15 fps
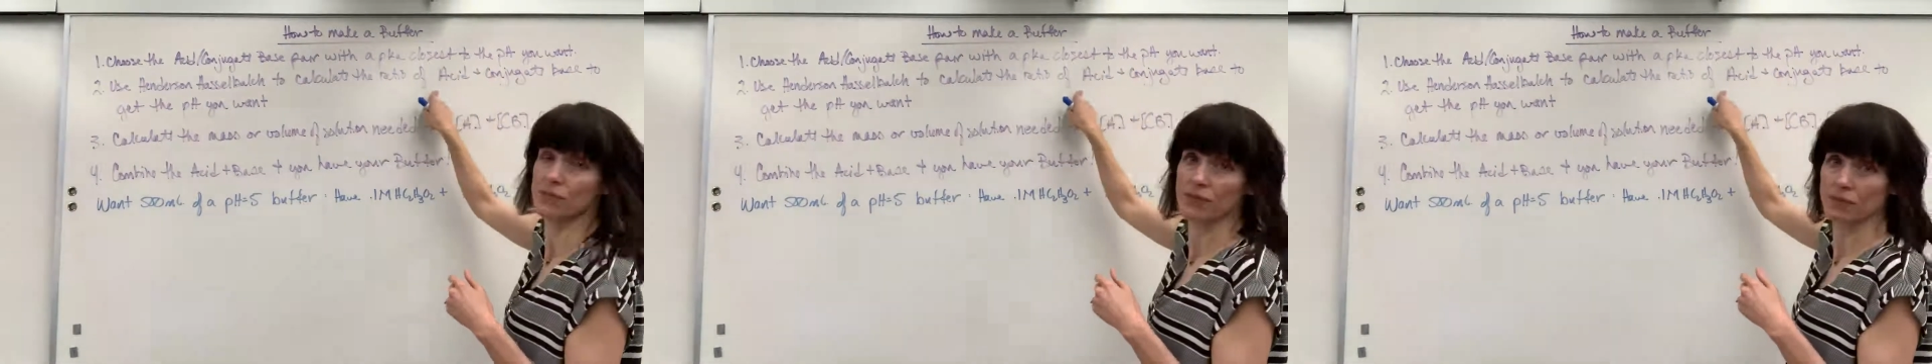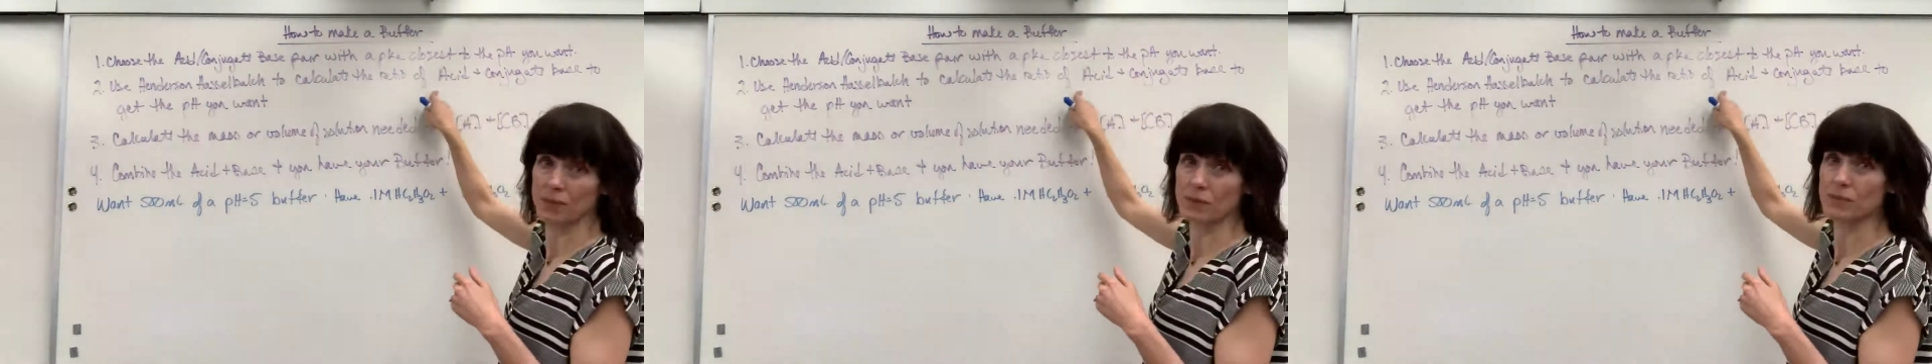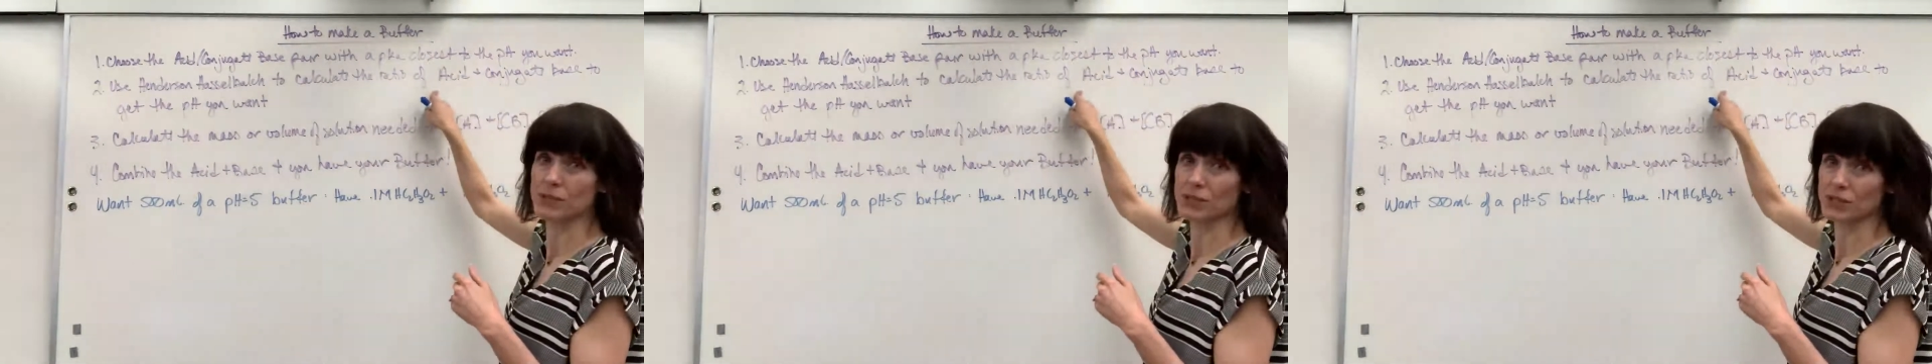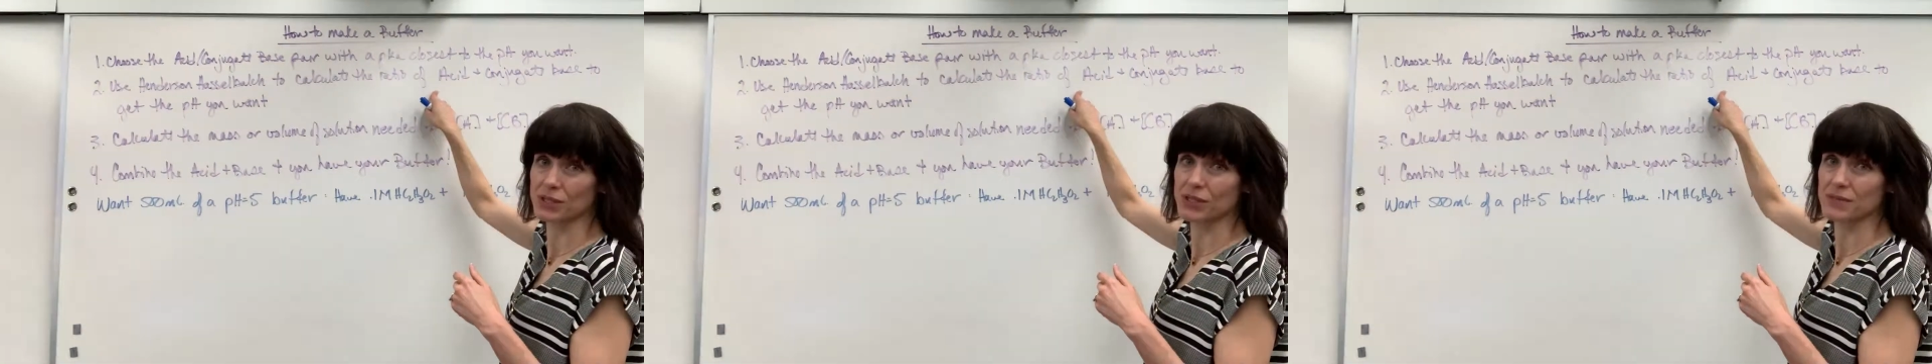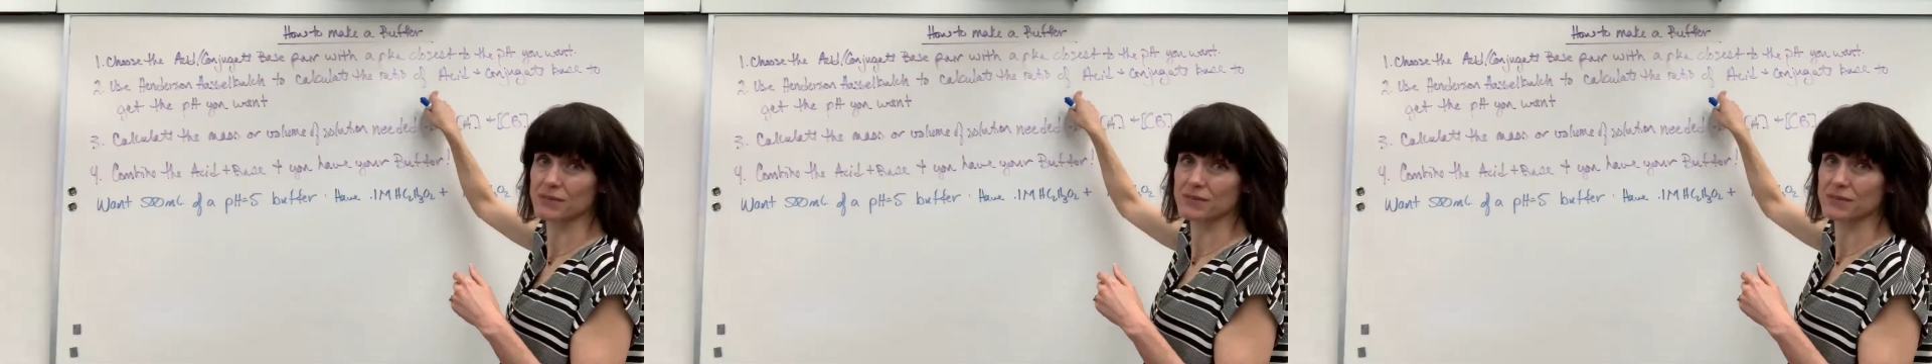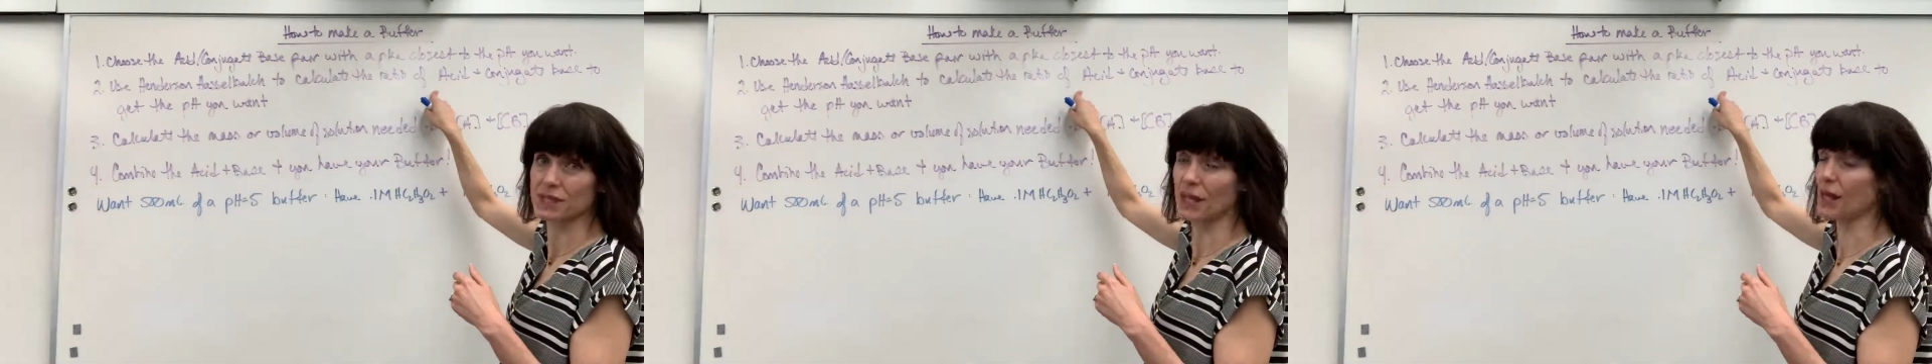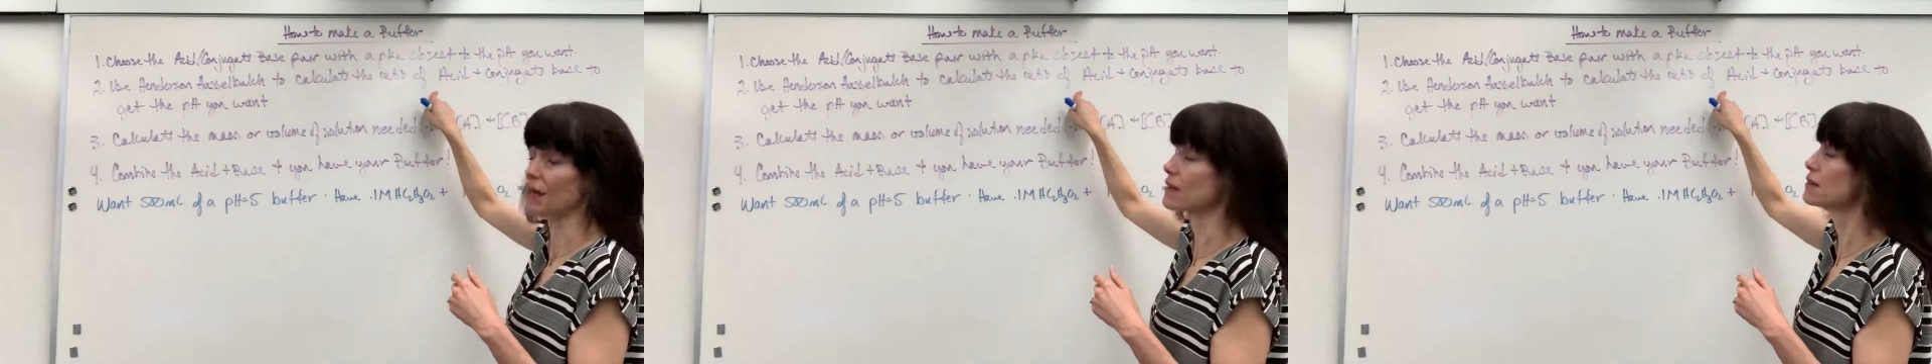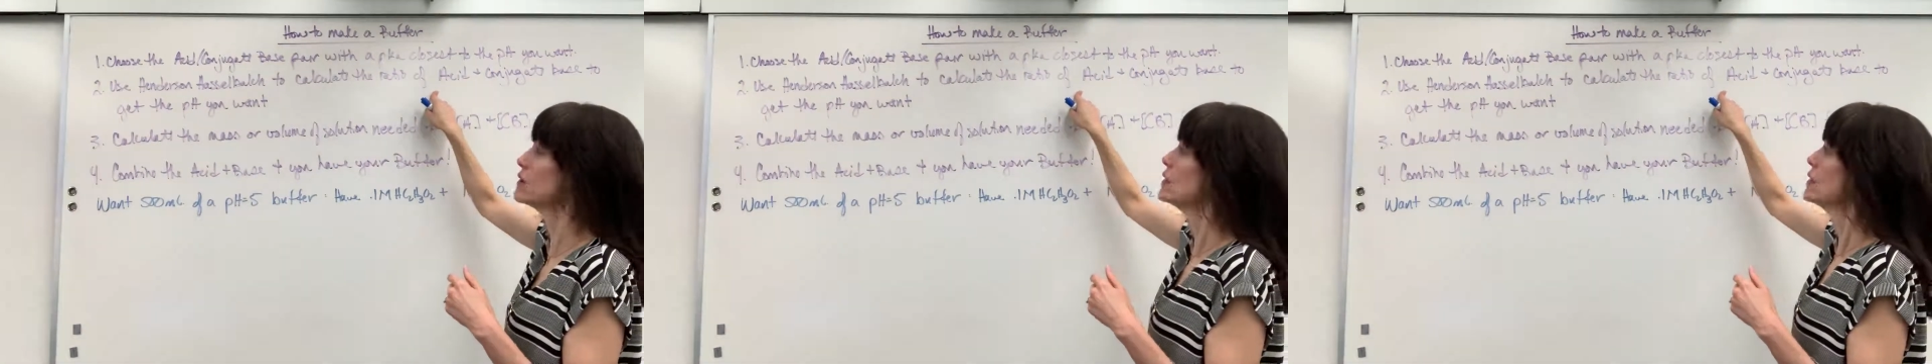from number two,
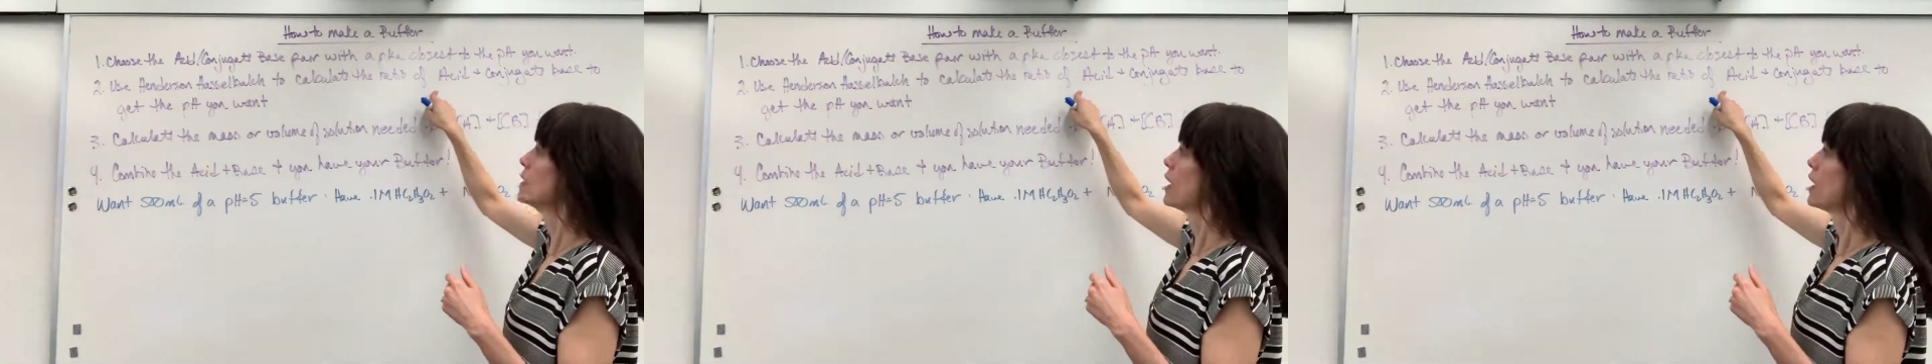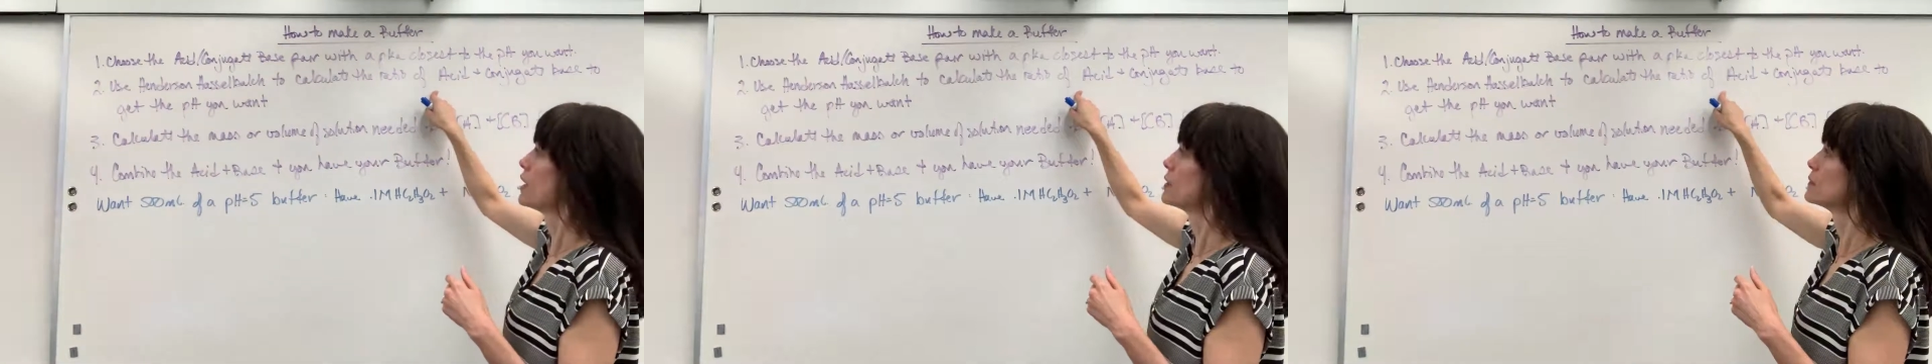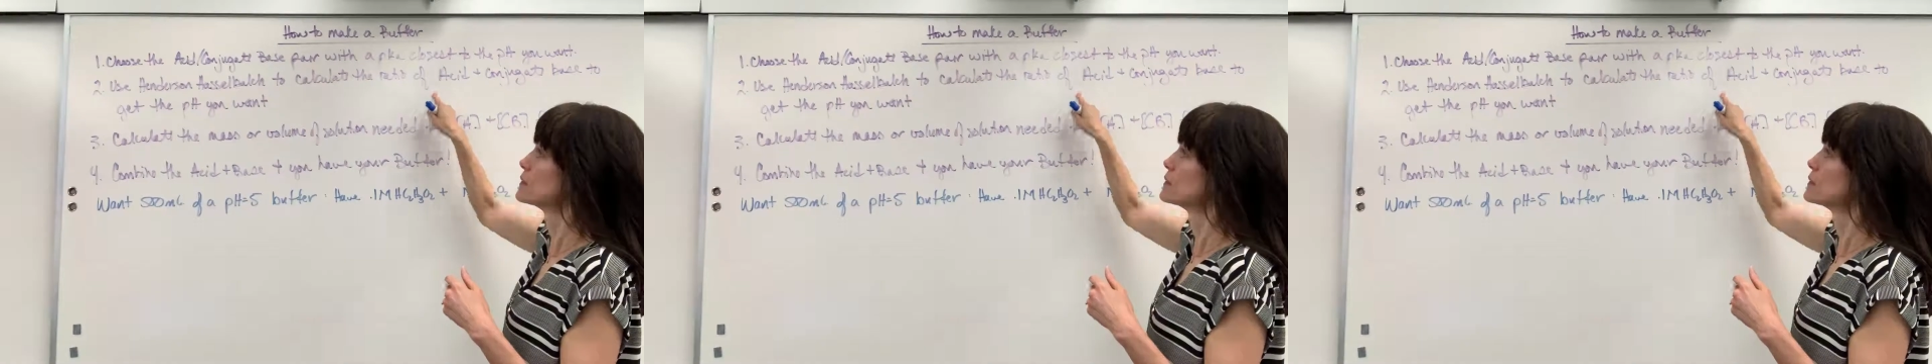okay? Um,